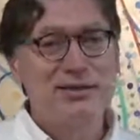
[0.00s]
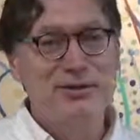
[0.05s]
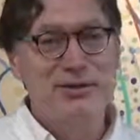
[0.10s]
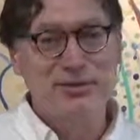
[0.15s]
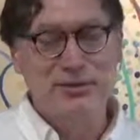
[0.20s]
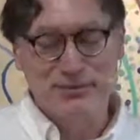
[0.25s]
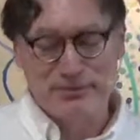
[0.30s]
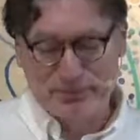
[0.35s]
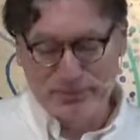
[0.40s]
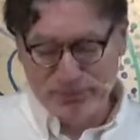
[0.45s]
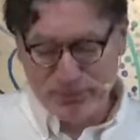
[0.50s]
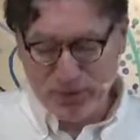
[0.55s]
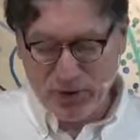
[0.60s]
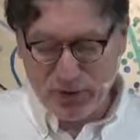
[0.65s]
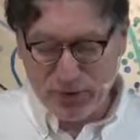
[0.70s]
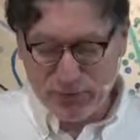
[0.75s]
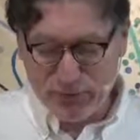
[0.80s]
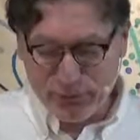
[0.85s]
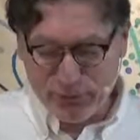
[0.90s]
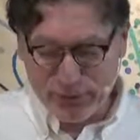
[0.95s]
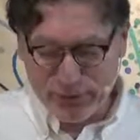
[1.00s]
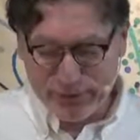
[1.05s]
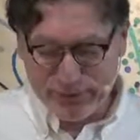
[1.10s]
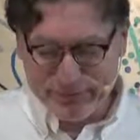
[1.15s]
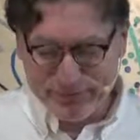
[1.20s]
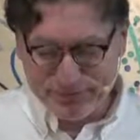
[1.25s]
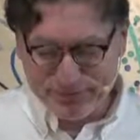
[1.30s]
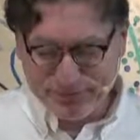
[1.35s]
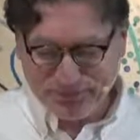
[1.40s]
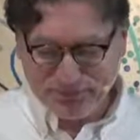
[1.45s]
you know, carefully?
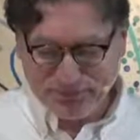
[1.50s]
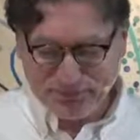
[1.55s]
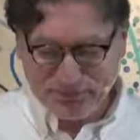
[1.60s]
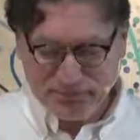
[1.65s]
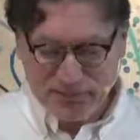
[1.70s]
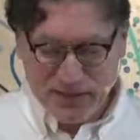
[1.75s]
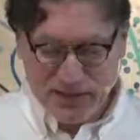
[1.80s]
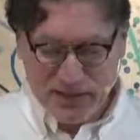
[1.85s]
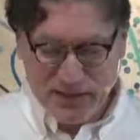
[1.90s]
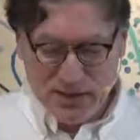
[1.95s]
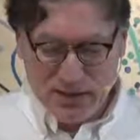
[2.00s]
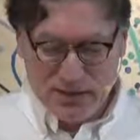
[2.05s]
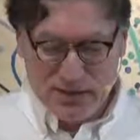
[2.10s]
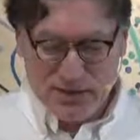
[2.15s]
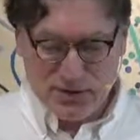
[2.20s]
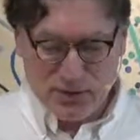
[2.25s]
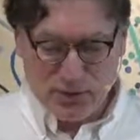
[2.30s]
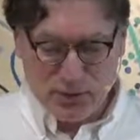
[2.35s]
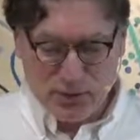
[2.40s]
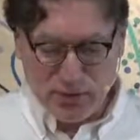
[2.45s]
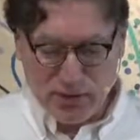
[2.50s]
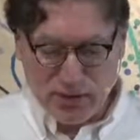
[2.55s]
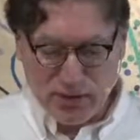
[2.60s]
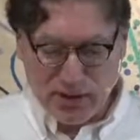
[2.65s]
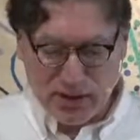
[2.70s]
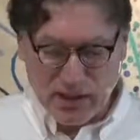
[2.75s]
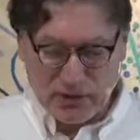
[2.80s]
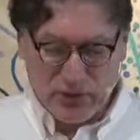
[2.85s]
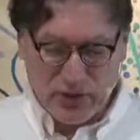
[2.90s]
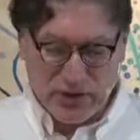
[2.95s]
So
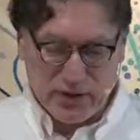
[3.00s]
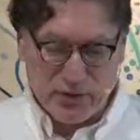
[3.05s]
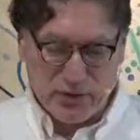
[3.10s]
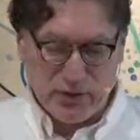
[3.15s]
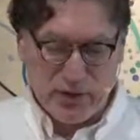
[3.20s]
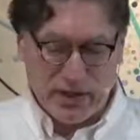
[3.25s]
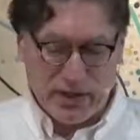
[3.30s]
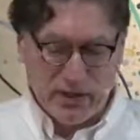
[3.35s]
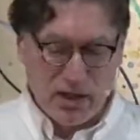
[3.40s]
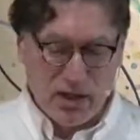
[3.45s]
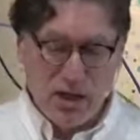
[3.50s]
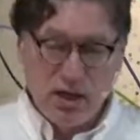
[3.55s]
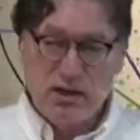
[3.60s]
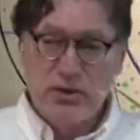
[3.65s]
I'll try to do that.